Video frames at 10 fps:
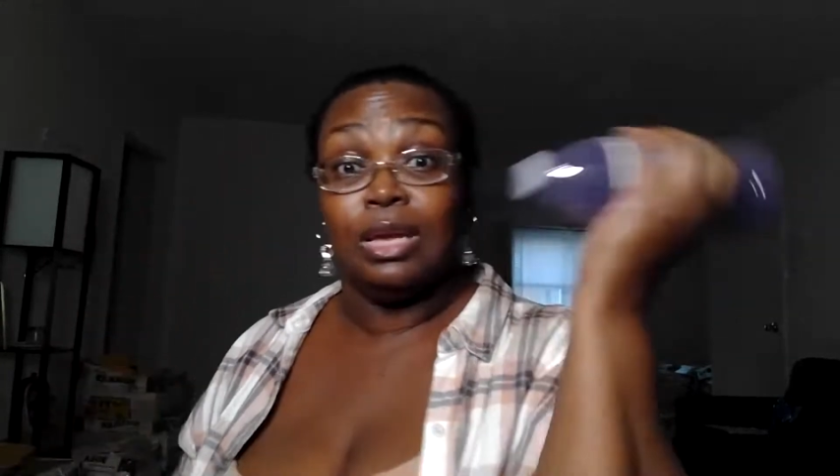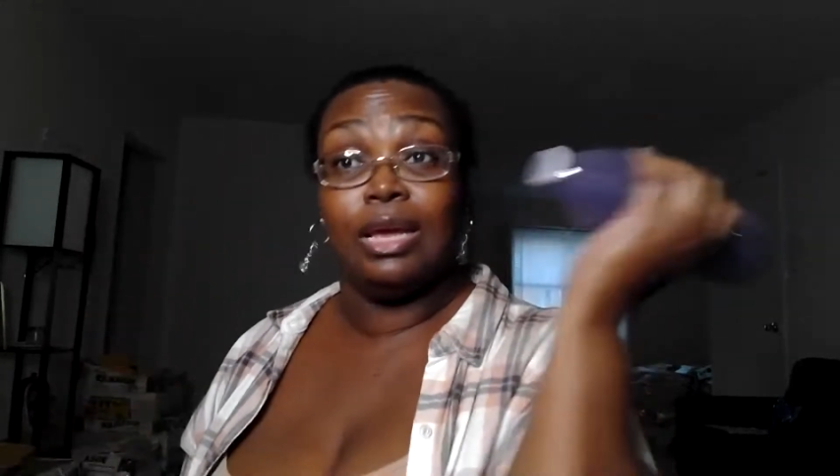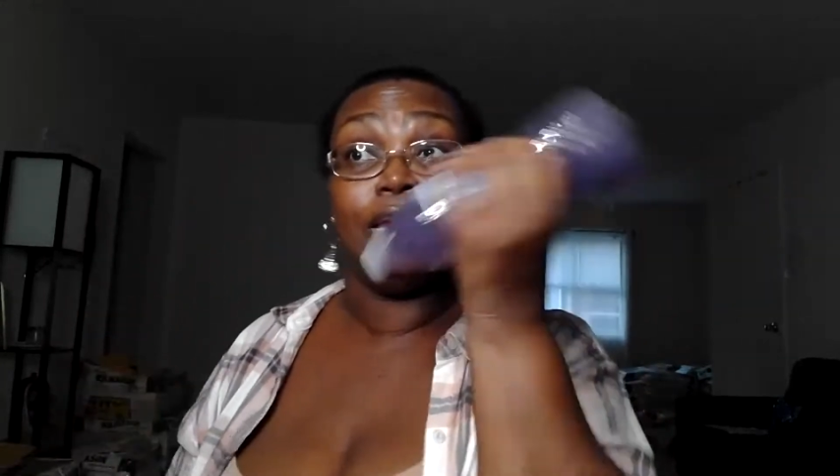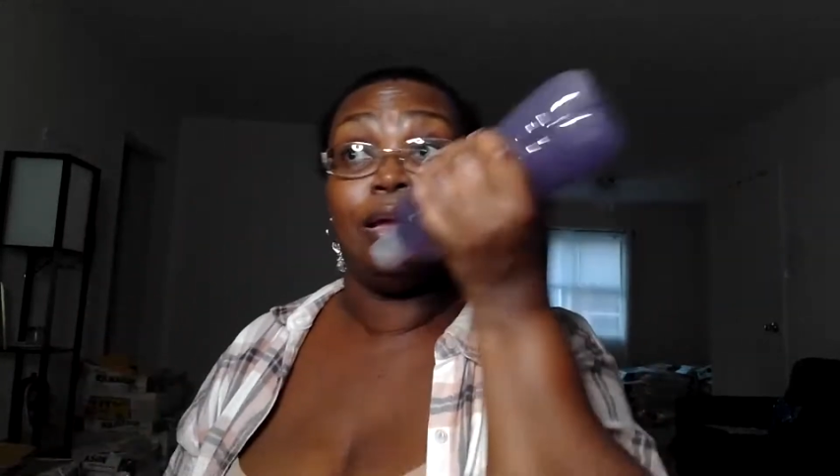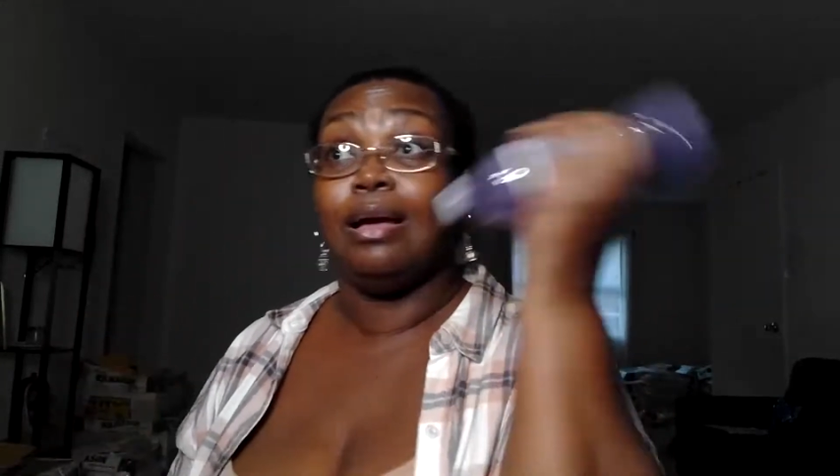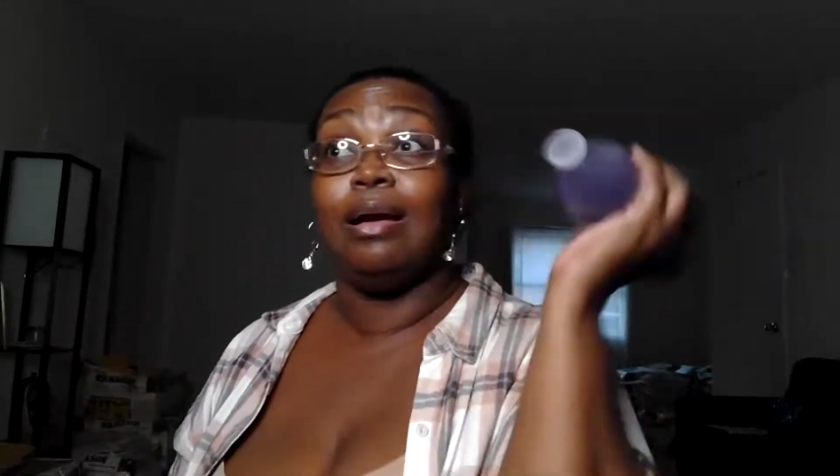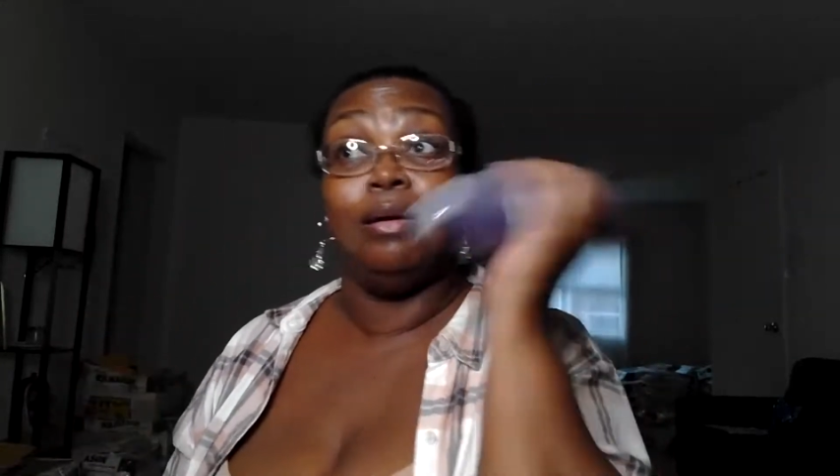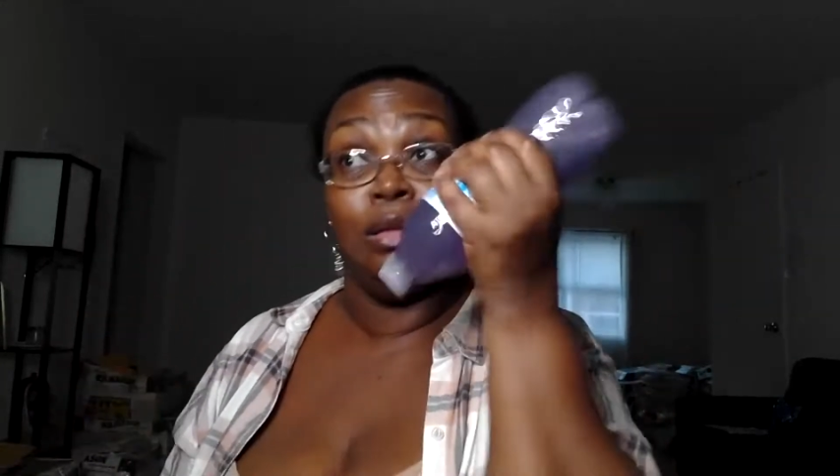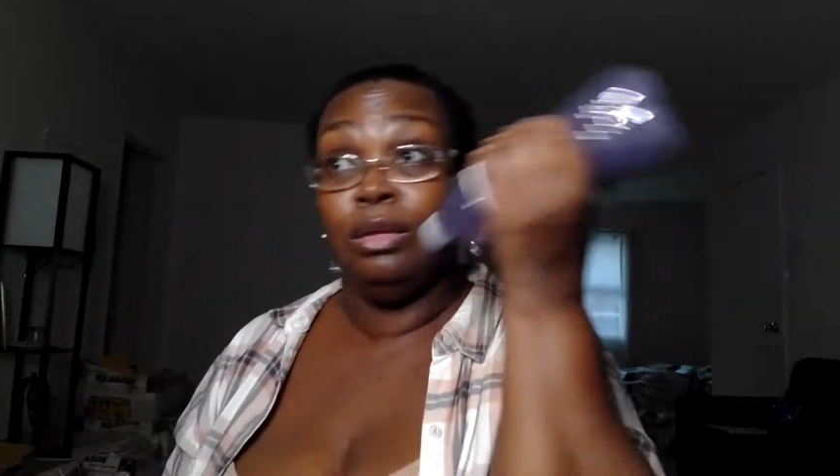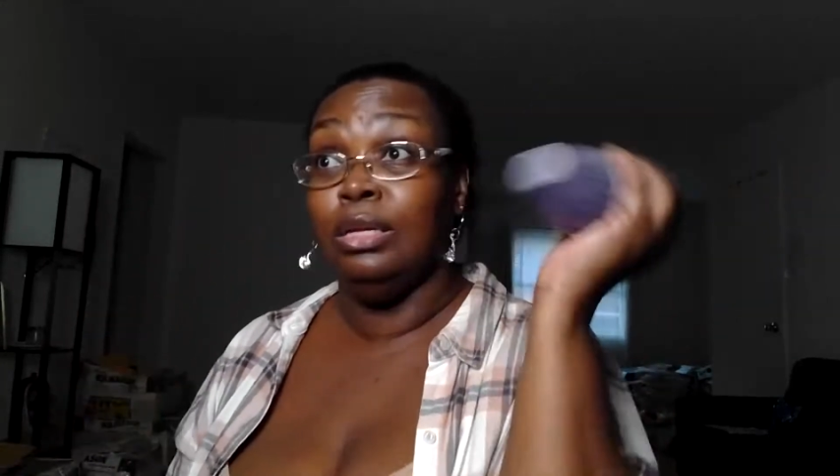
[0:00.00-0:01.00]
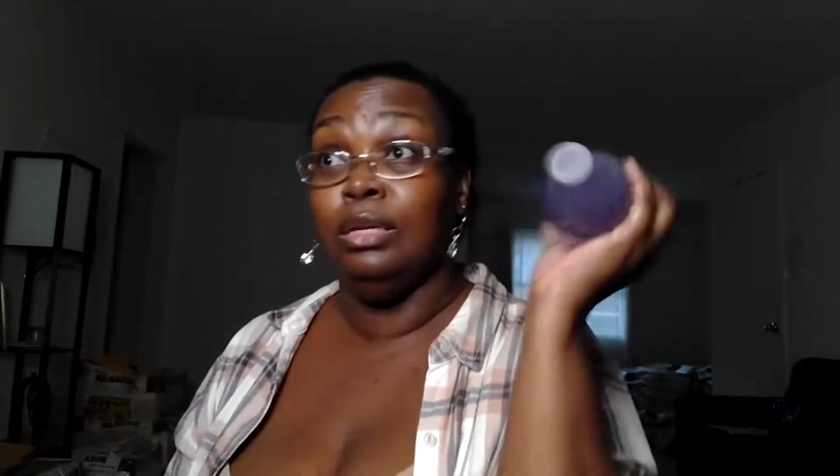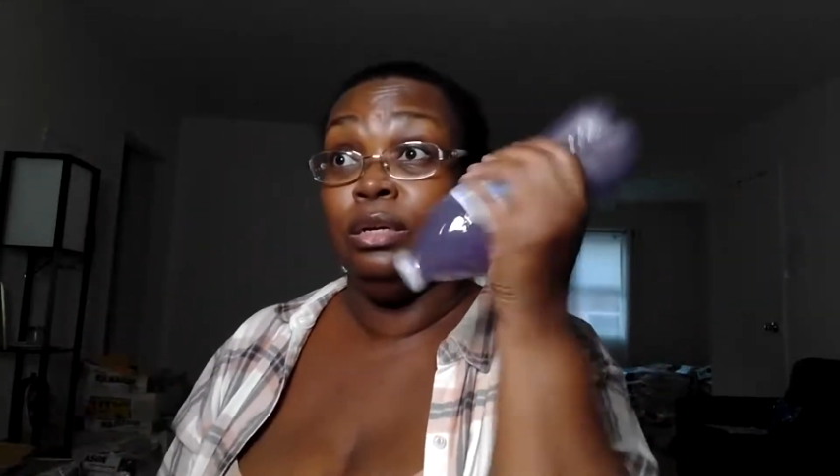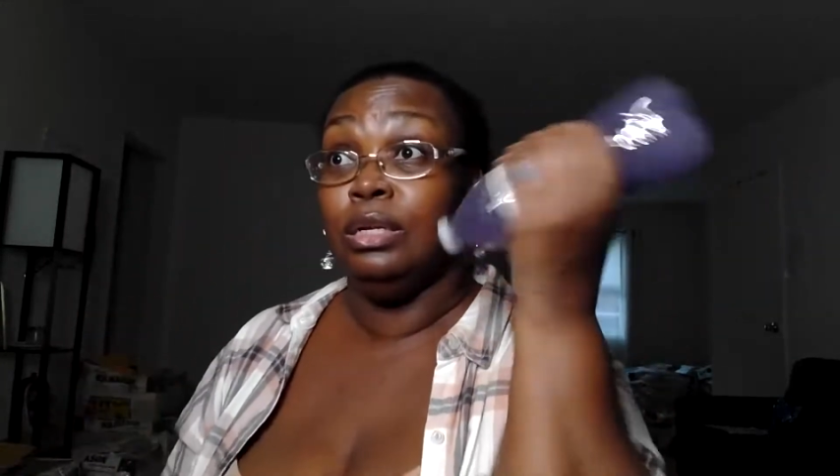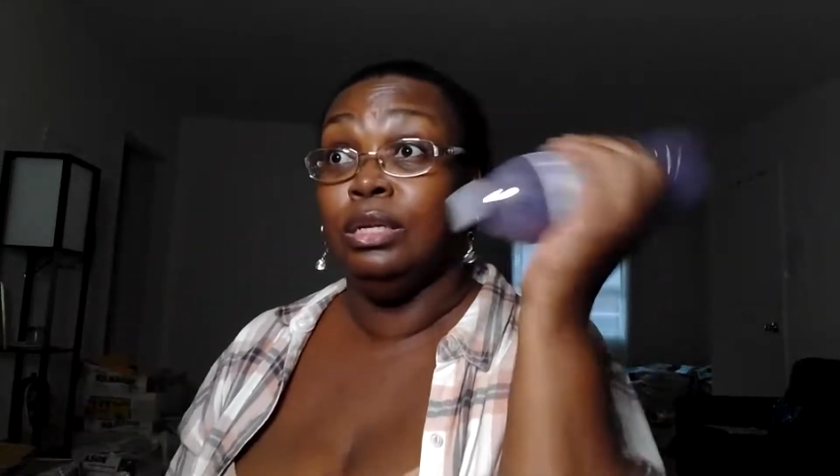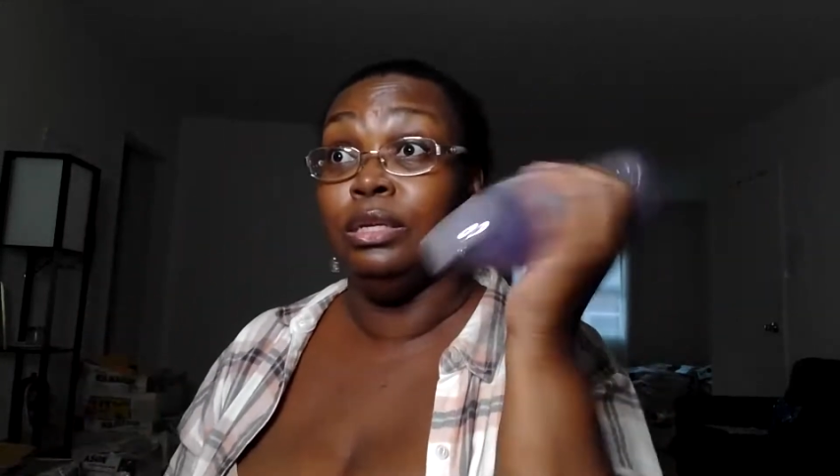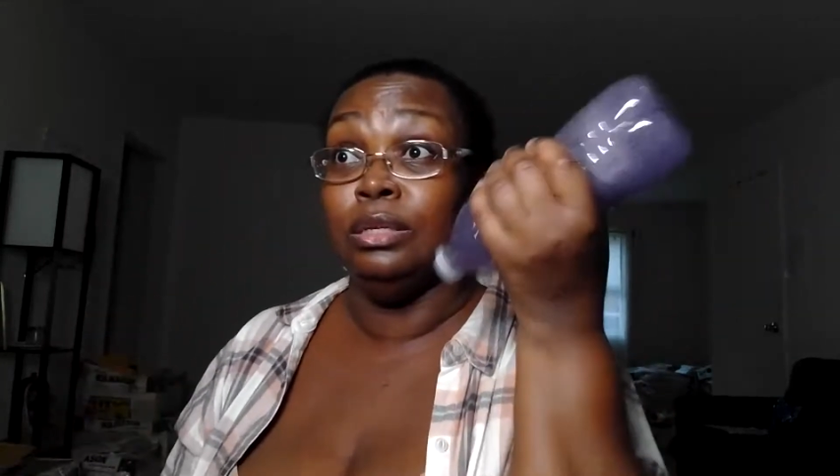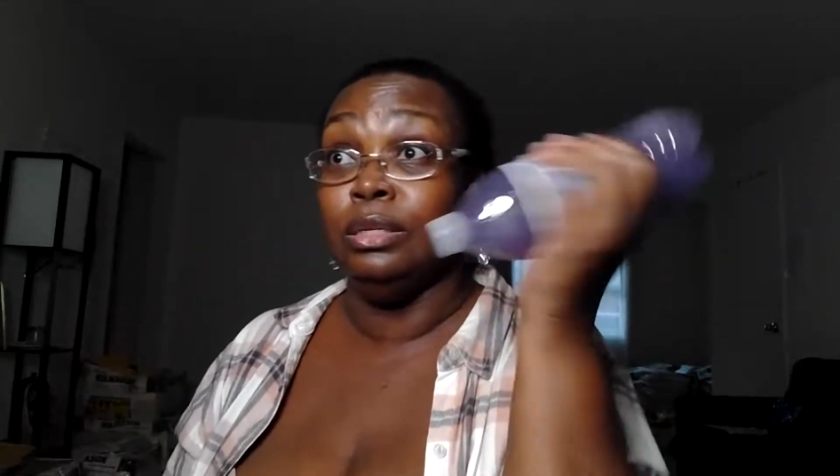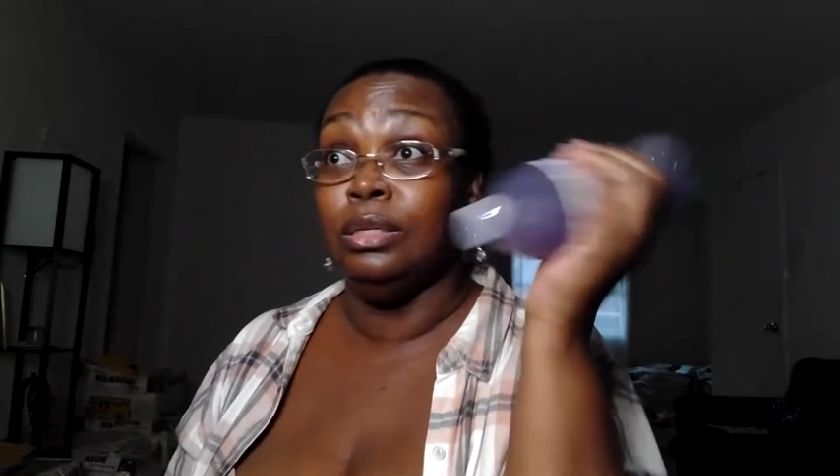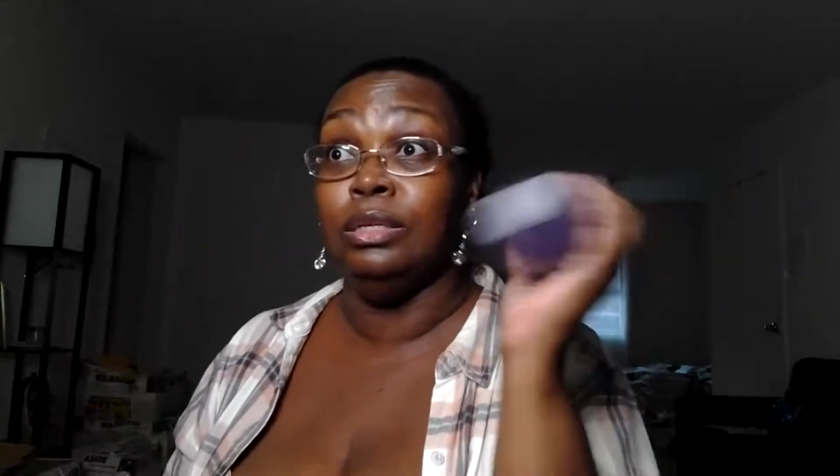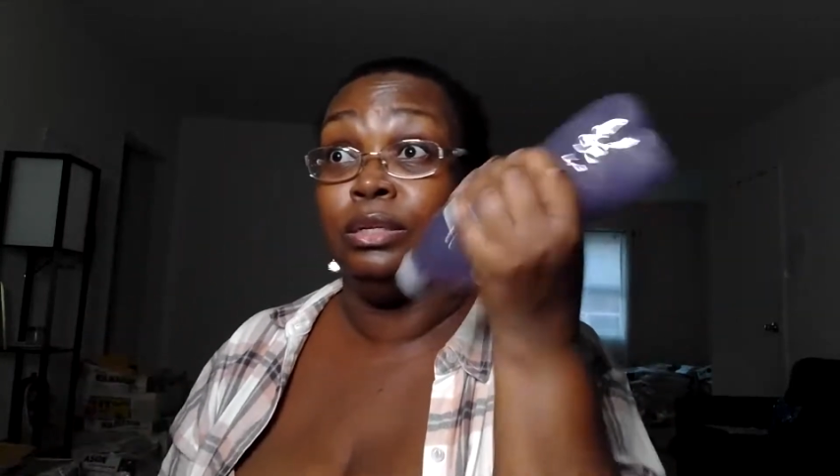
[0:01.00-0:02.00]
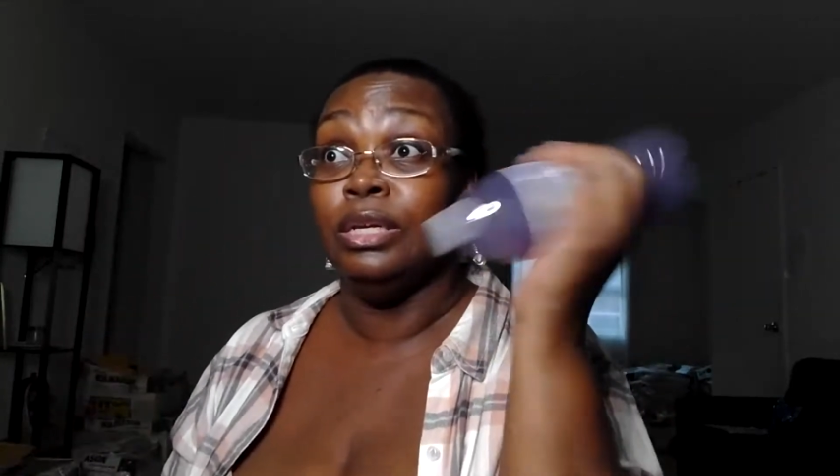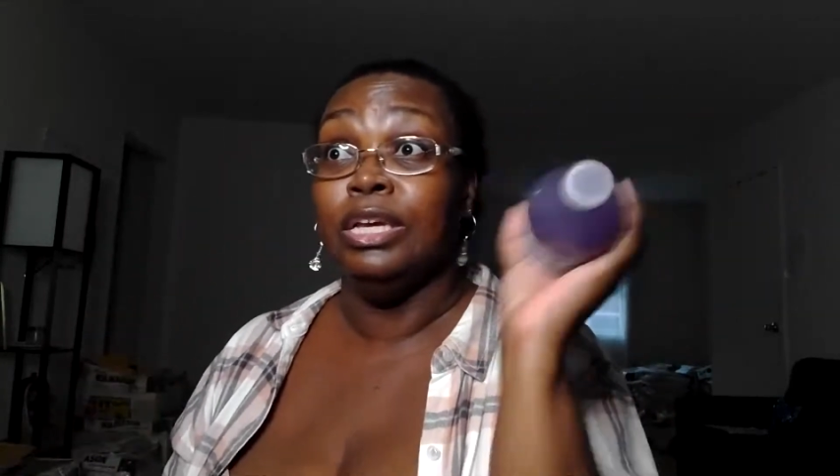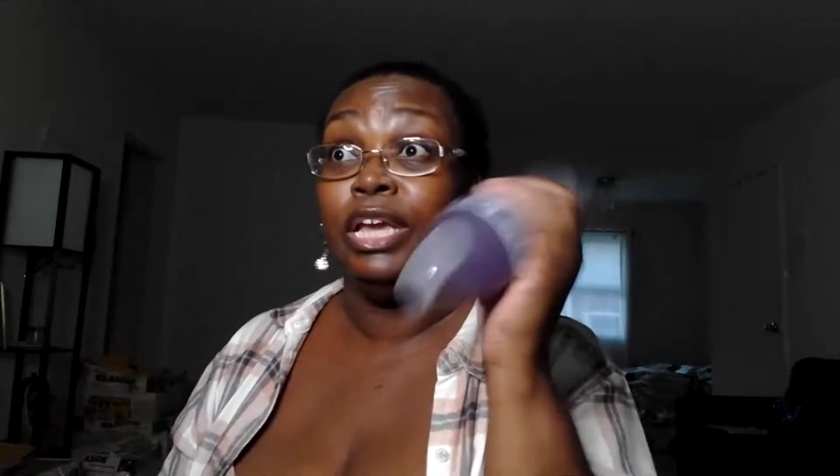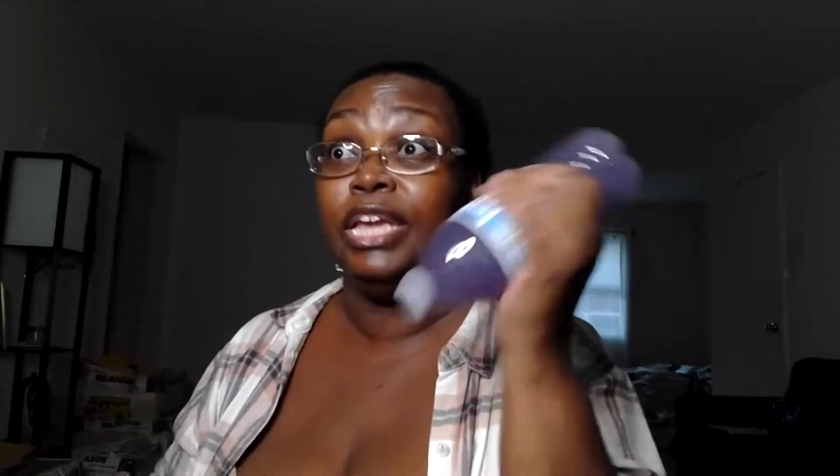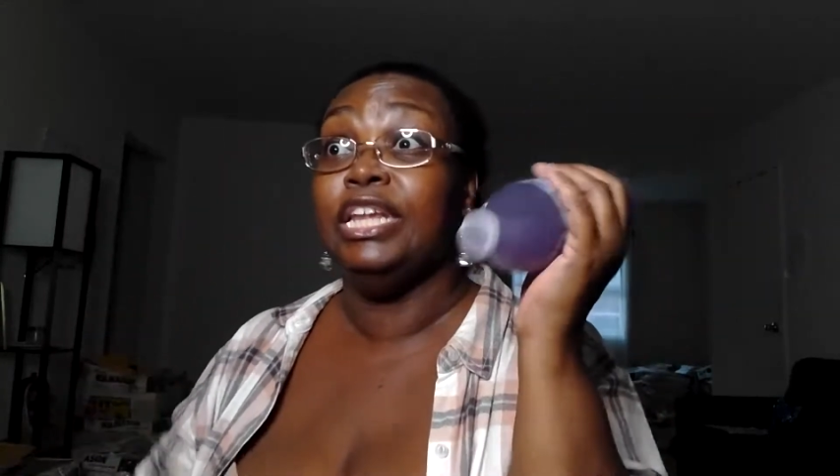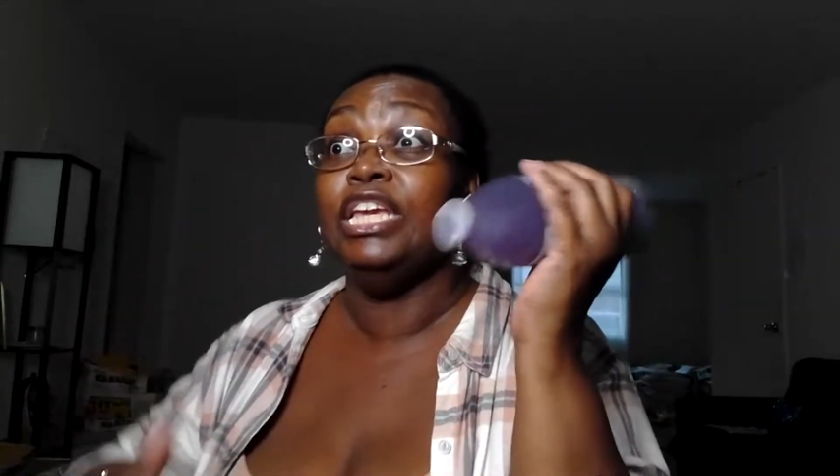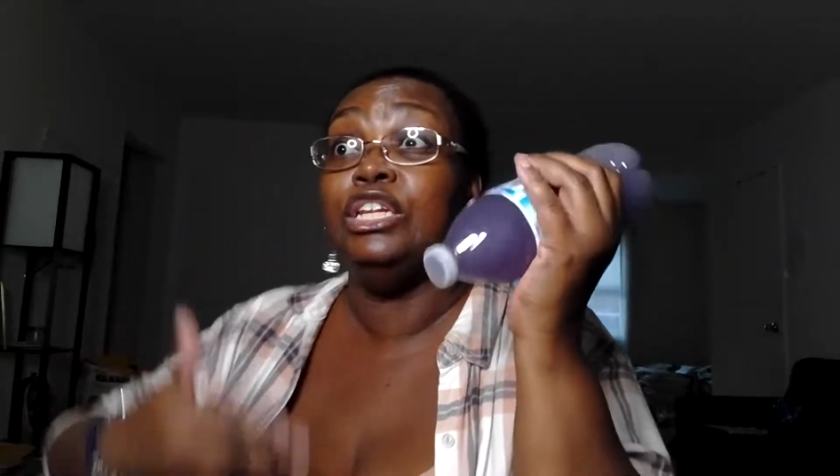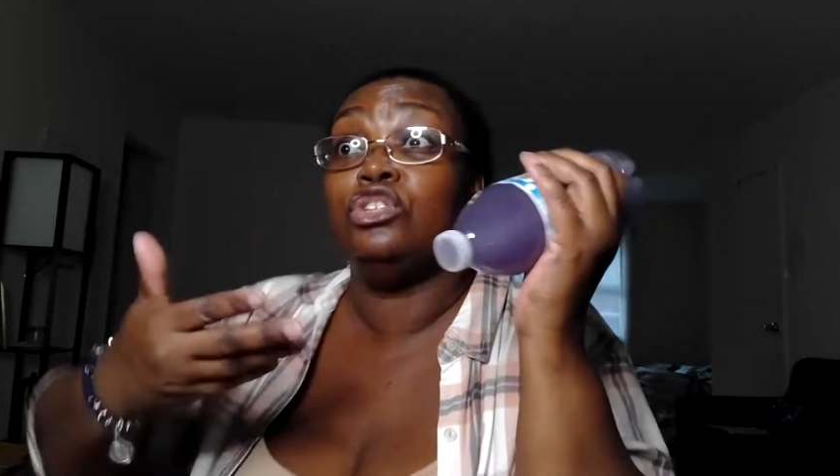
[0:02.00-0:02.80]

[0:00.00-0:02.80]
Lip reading: And it